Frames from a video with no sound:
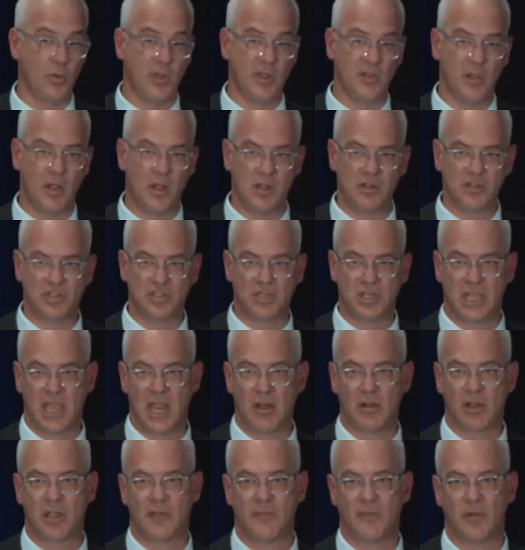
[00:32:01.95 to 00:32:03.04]
launched a
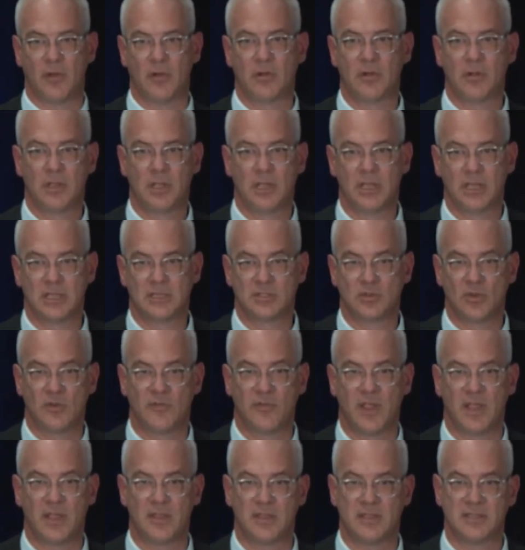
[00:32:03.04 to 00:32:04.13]
caregiver
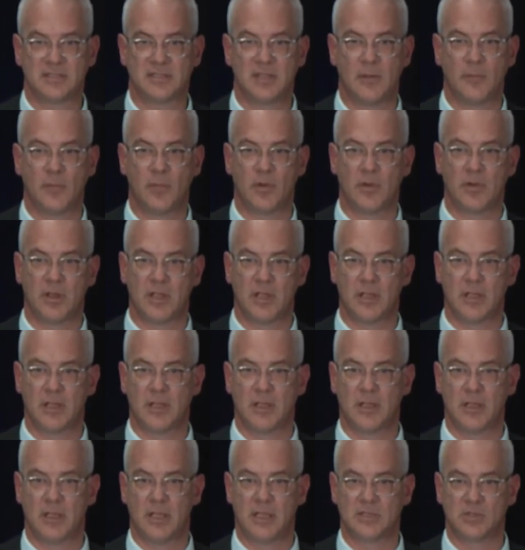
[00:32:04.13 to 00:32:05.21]
survey this summer
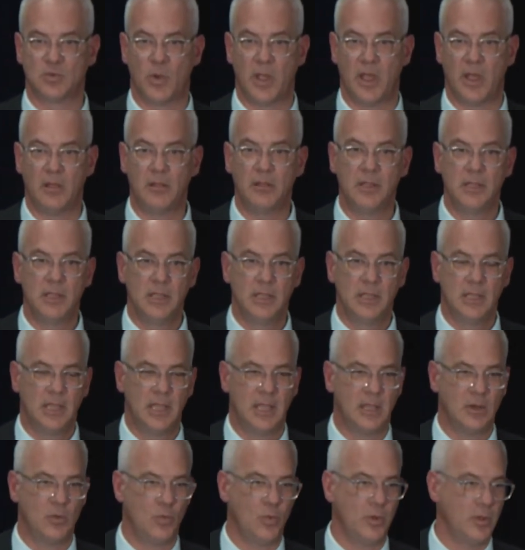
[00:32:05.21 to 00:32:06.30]
as well,
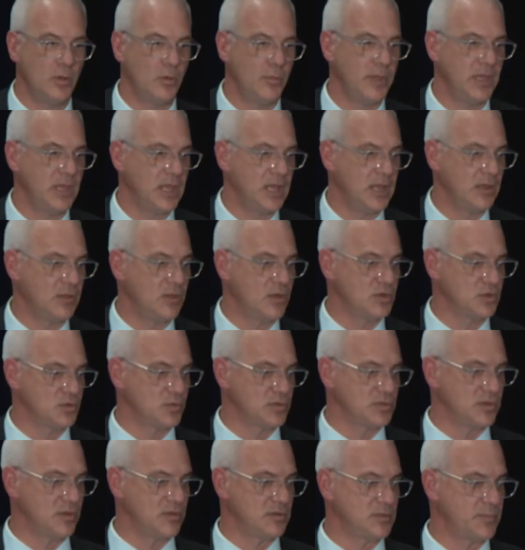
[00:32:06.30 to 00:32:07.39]
and we'll be getting those
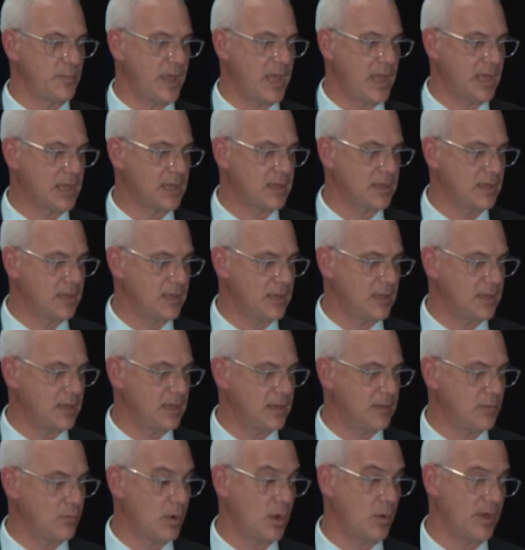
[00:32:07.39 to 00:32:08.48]
results back.
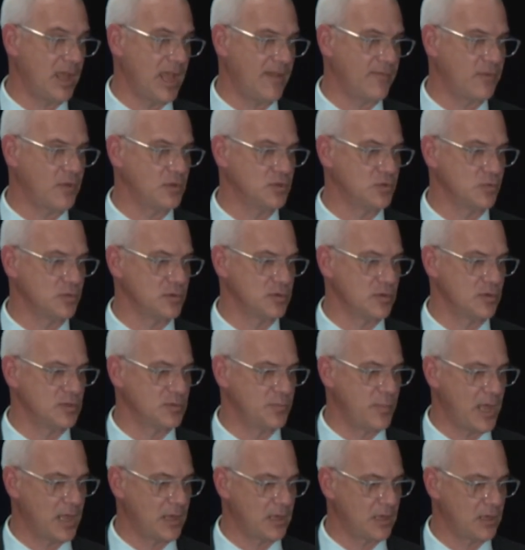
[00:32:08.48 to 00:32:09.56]
Well, we have those results
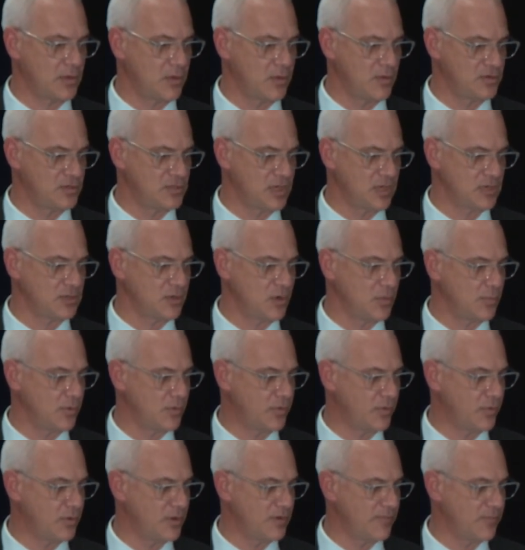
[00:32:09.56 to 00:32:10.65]
back. It closed October
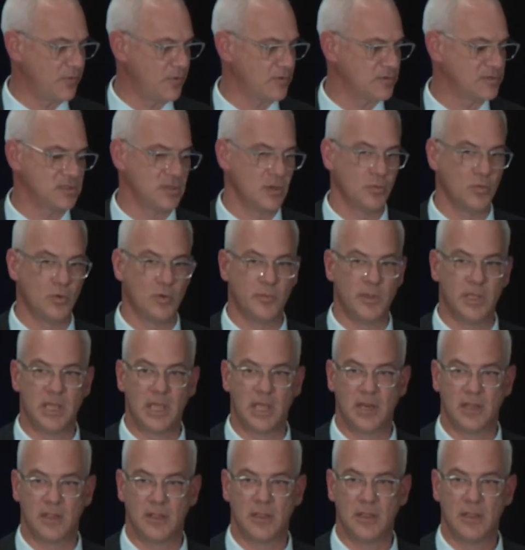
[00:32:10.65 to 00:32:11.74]
31st, so we'll be
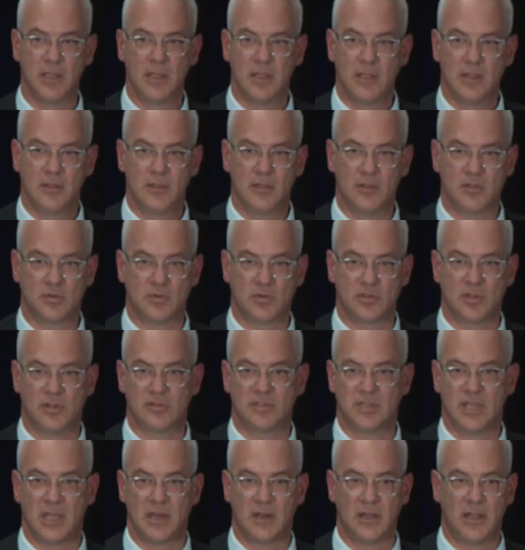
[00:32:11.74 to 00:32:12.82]
getting those
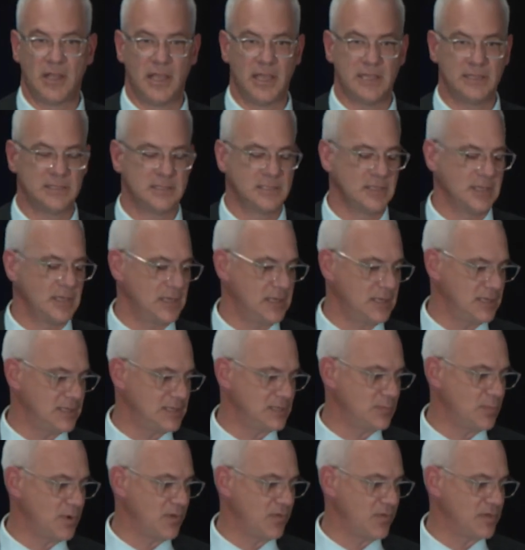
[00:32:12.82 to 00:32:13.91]
results analyzed
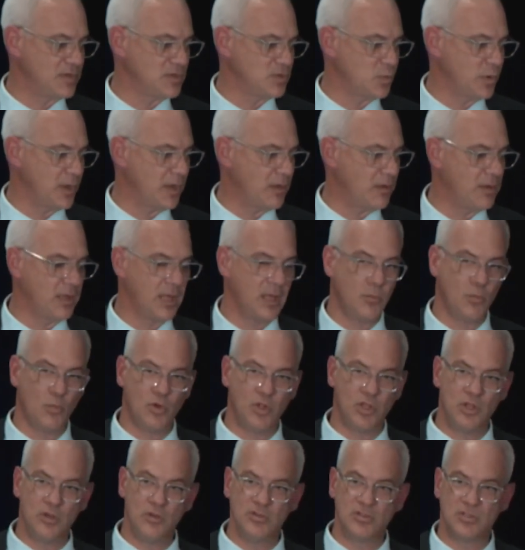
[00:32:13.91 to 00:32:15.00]
this month as well. And we'll
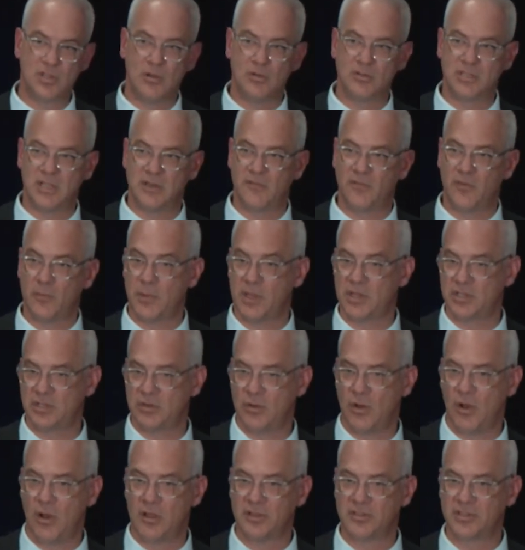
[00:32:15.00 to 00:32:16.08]
use those information
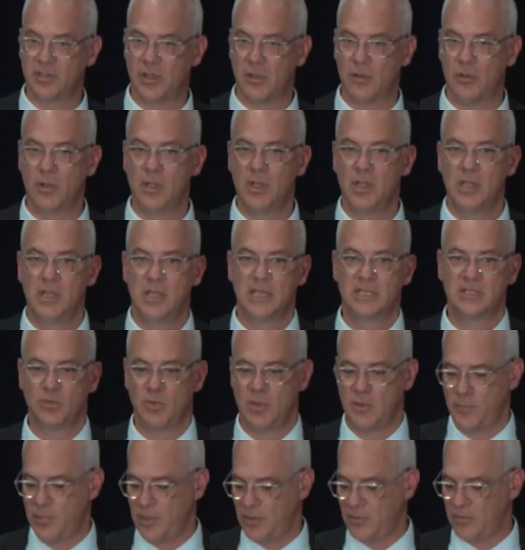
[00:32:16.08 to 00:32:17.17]
also as
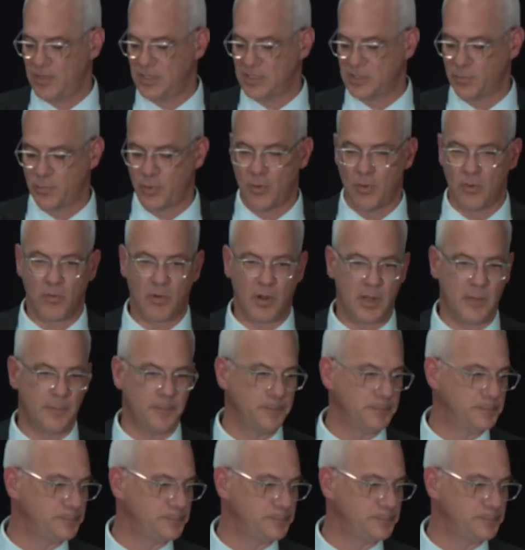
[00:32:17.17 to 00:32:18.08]
we build this program.